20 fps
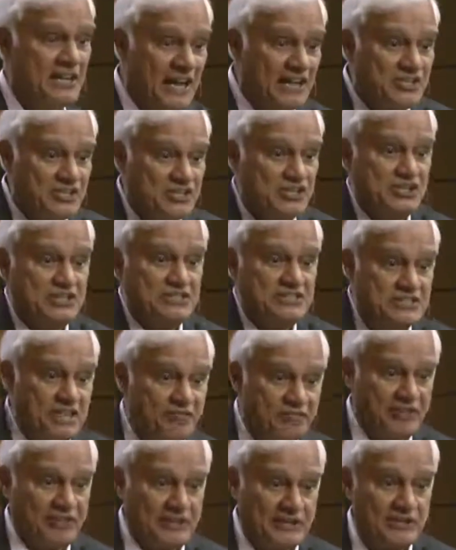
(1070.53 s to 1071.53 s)
and
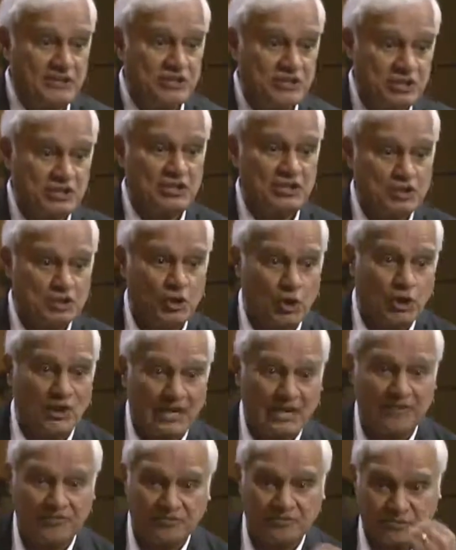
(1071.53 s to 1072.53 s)
significance in your
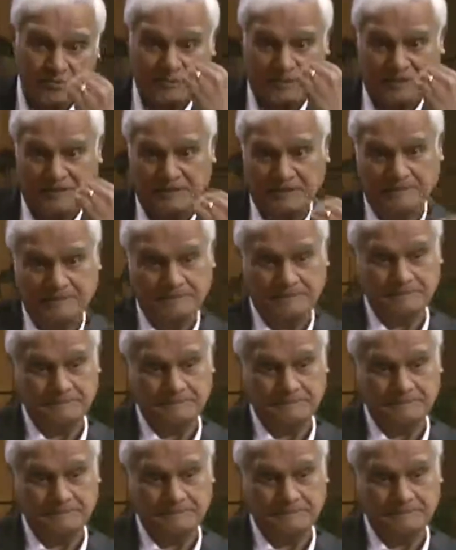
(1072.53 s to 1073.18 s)
life and mine.